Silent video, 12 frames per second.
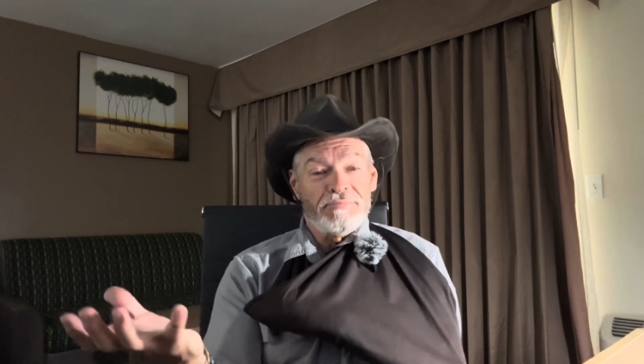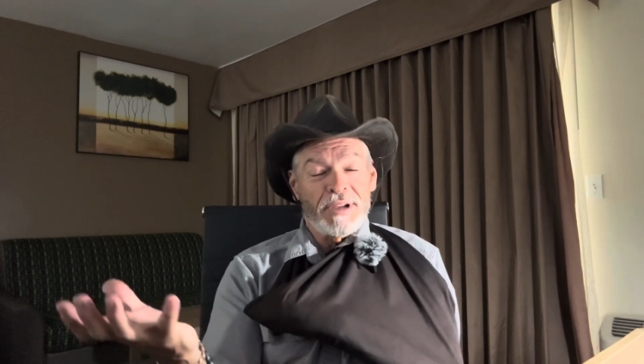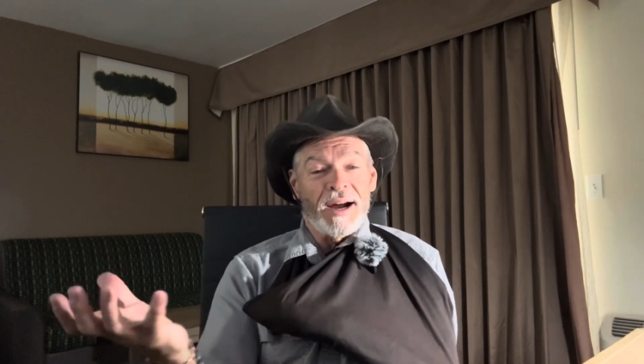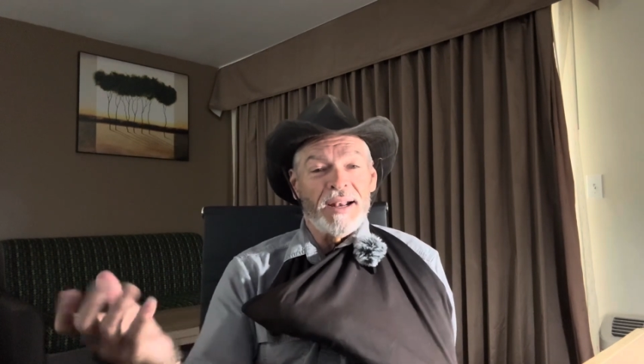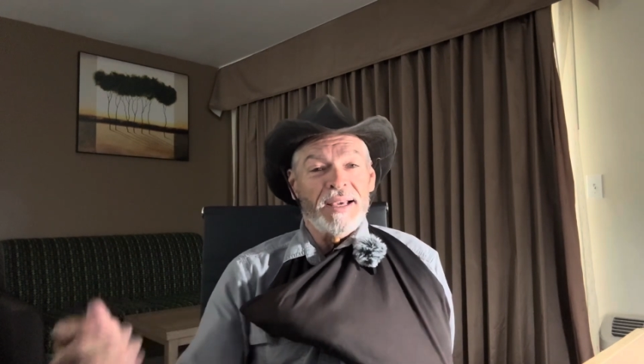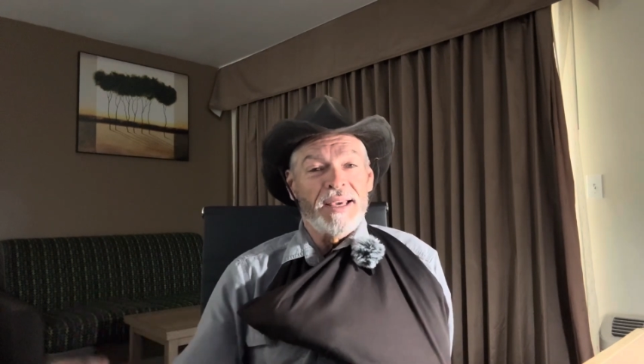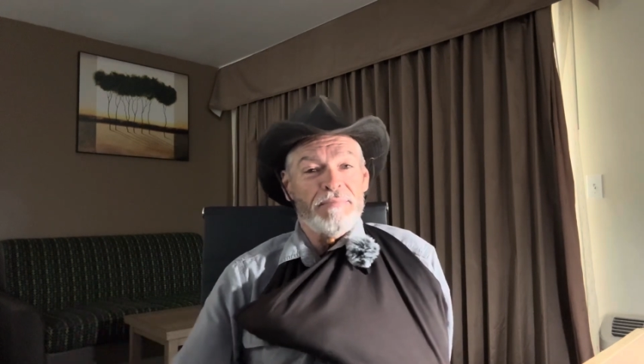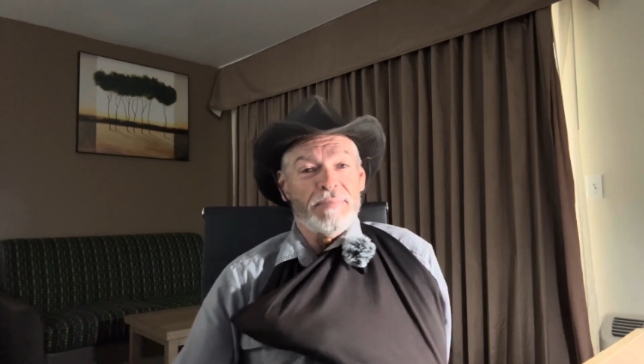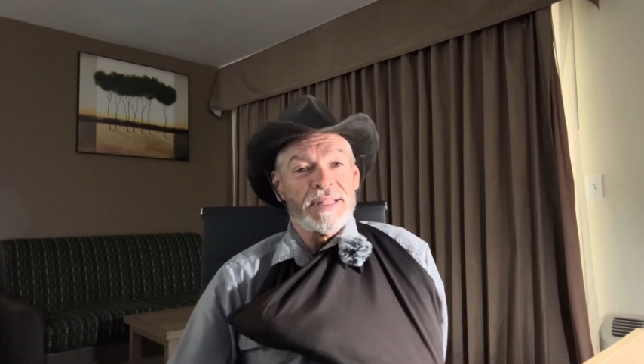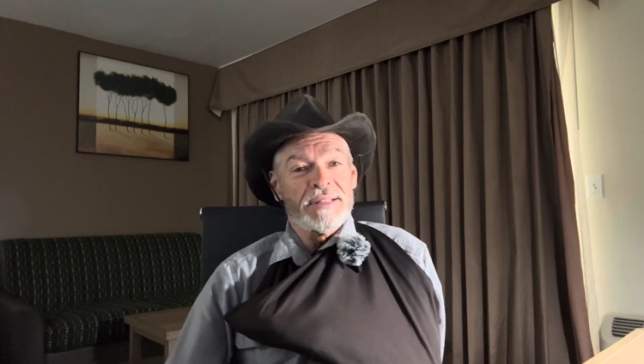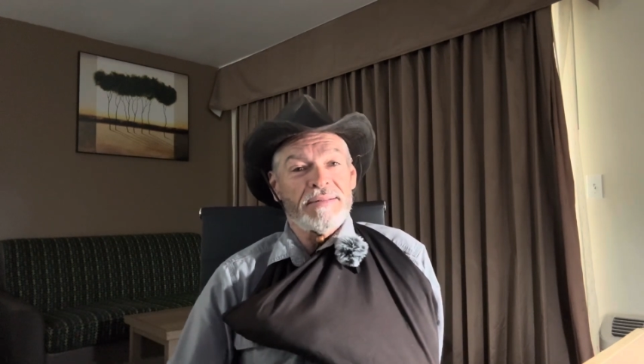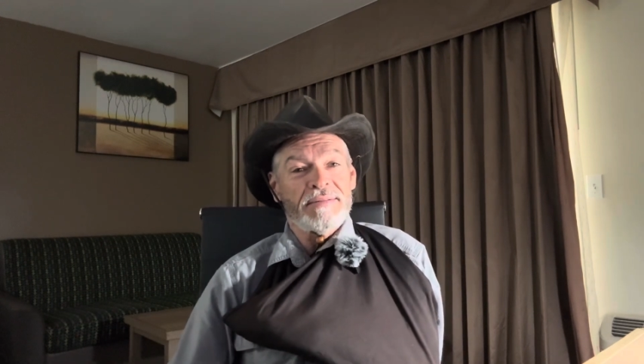kind of keep
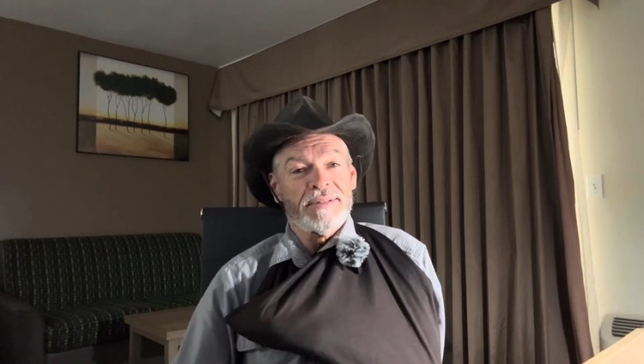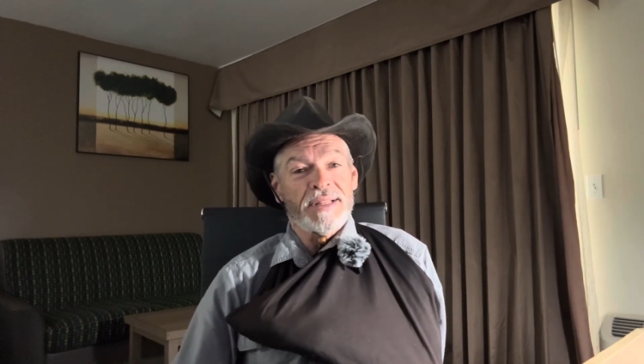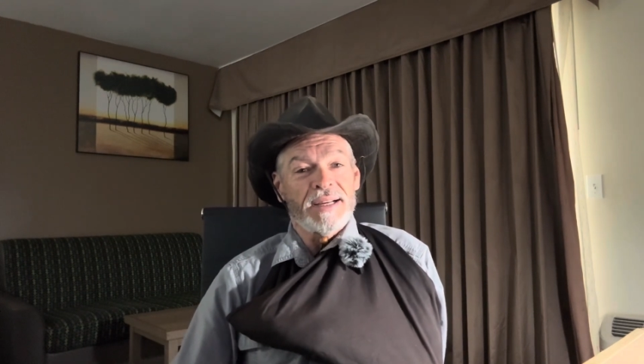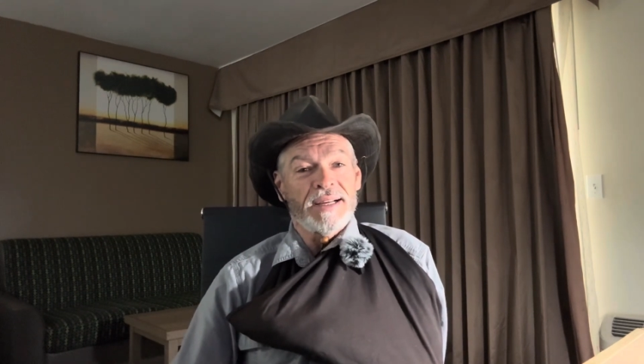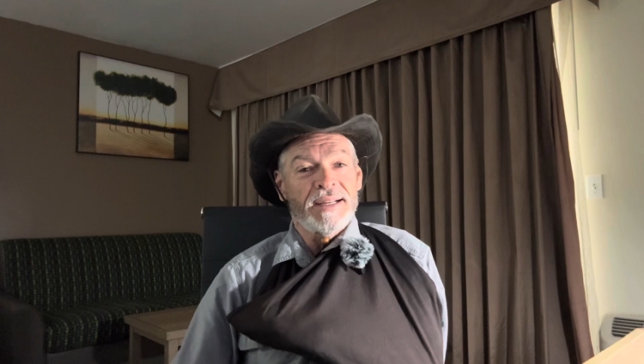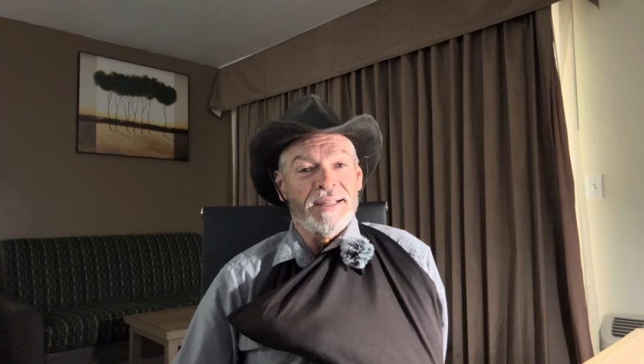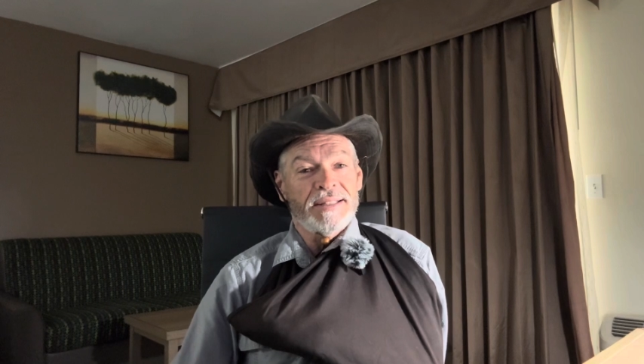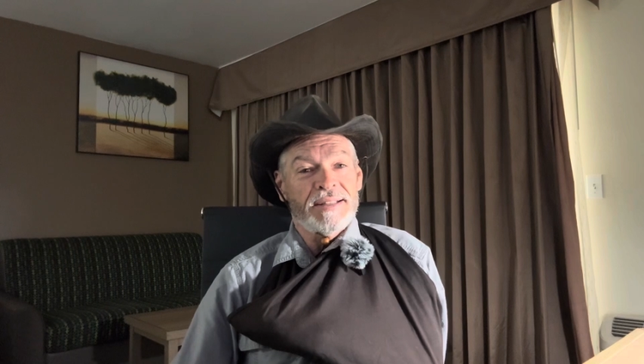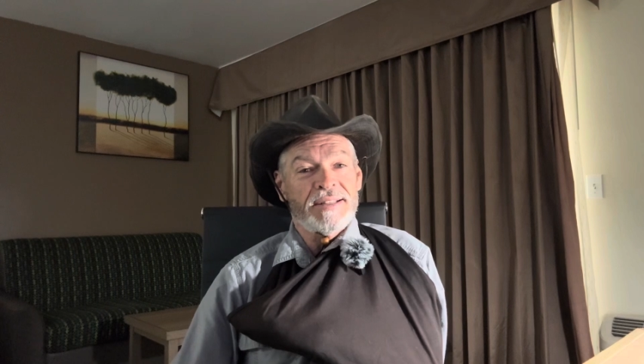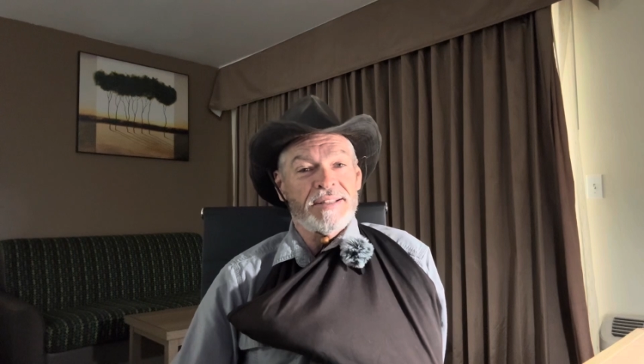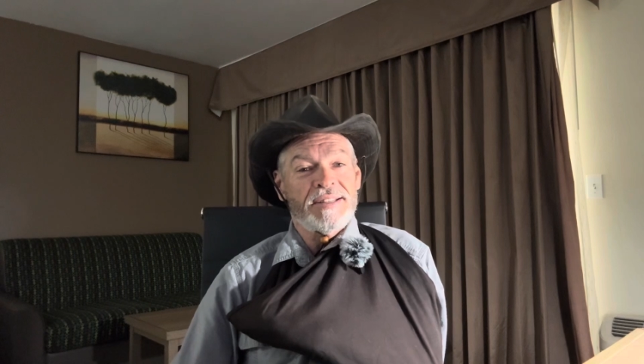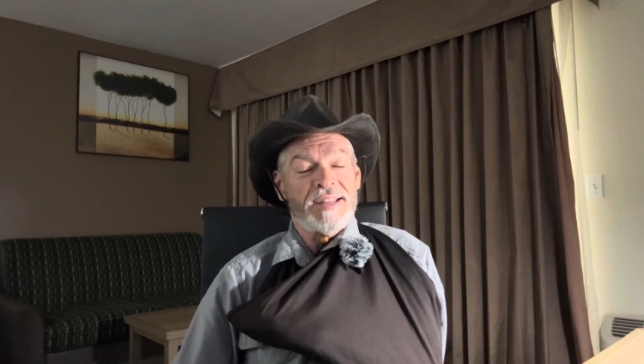it
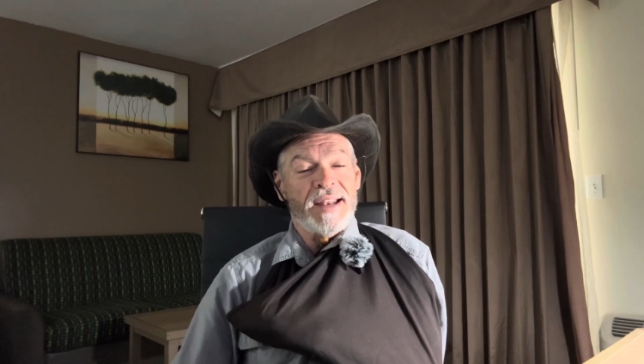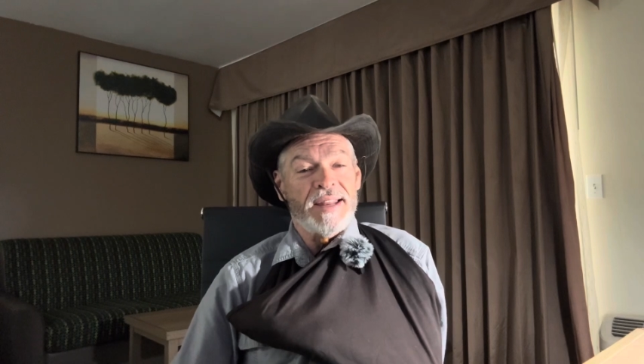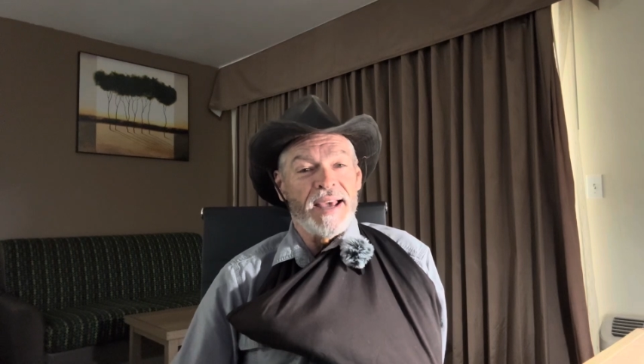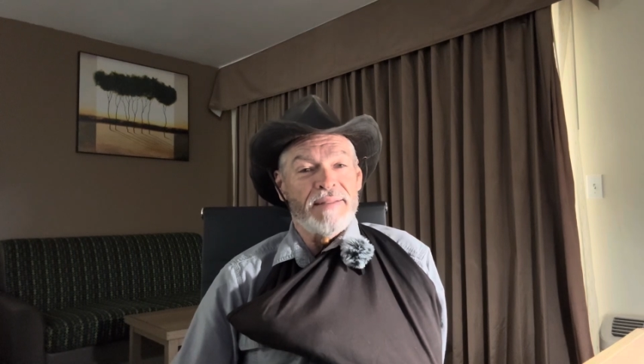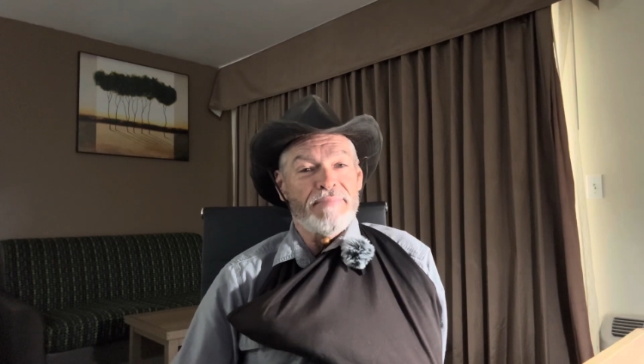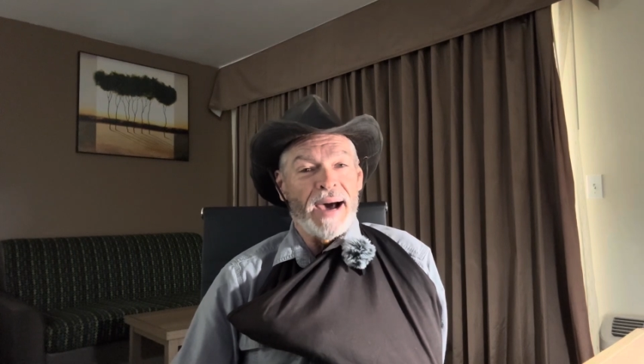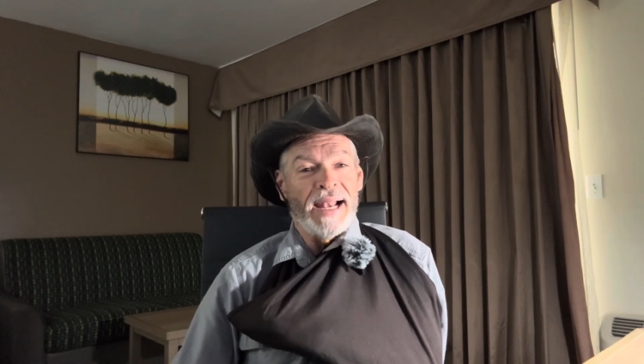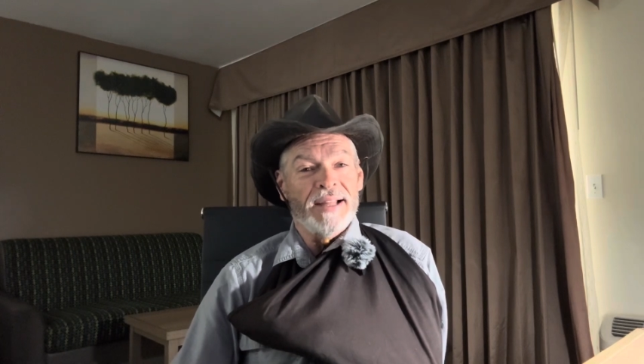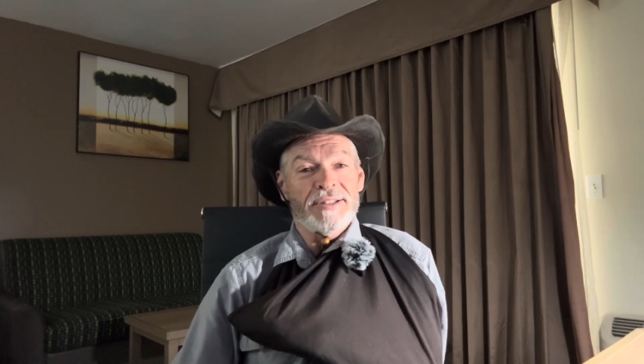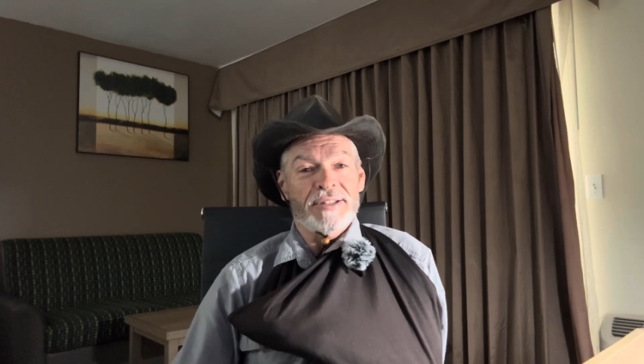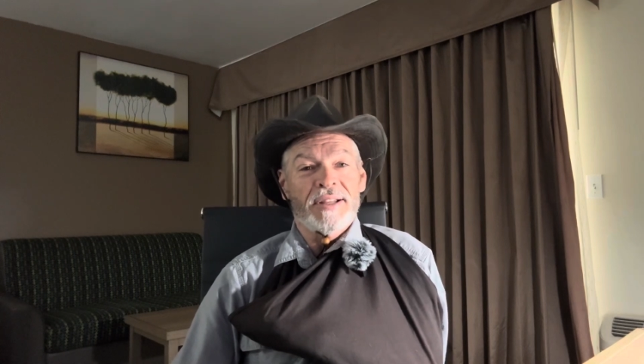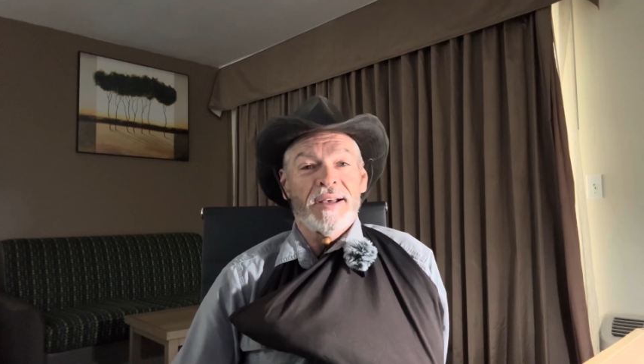steady and
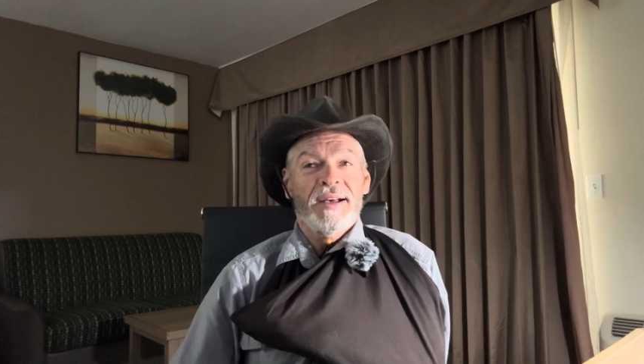balanced.